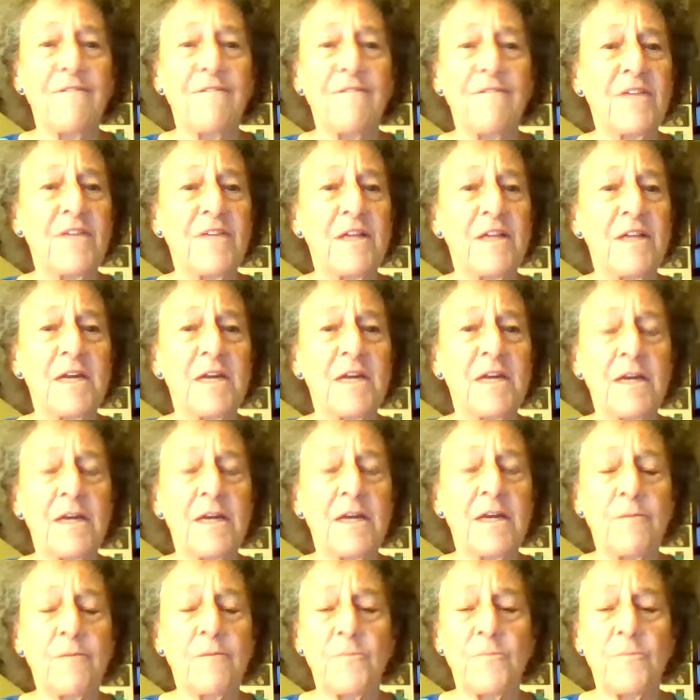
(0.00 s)
feeling
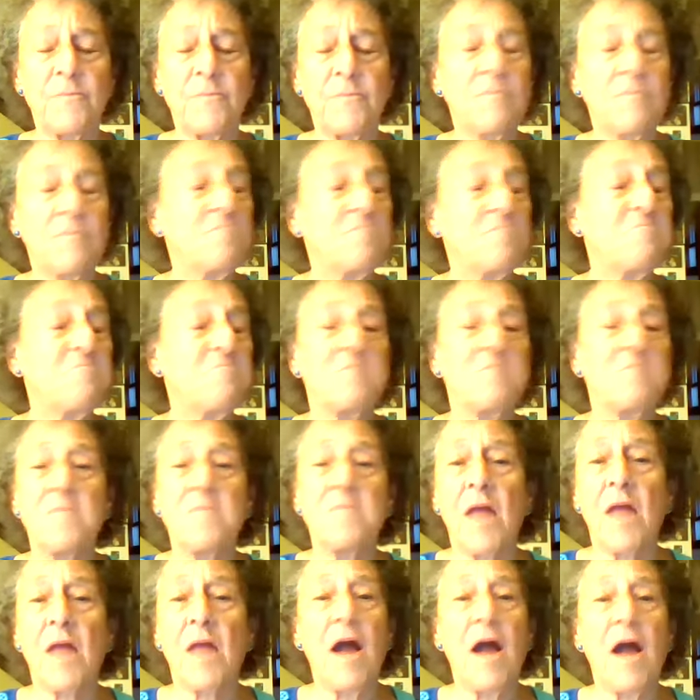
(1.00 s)

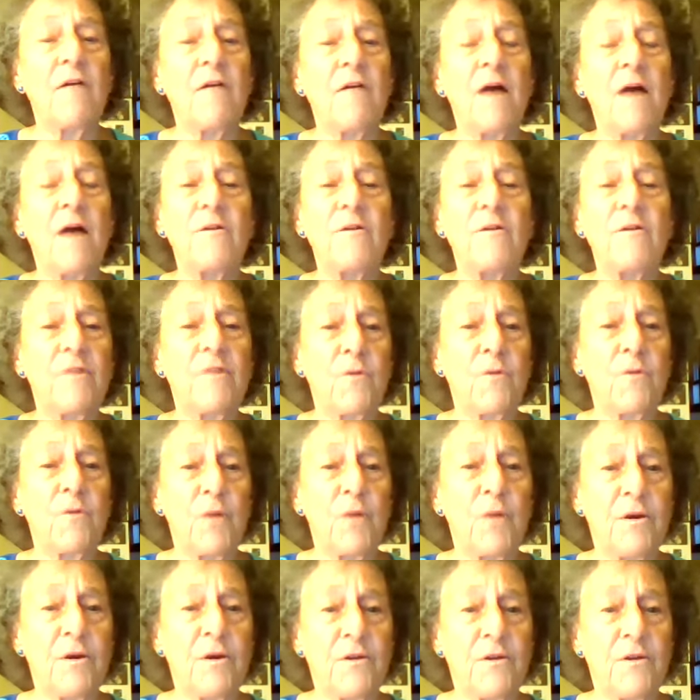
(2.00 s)
are out of our
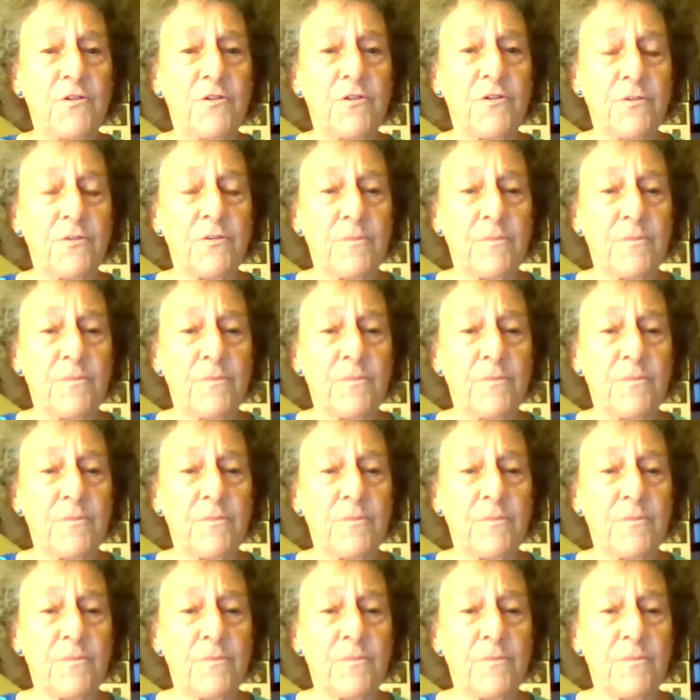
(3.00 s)
awareness.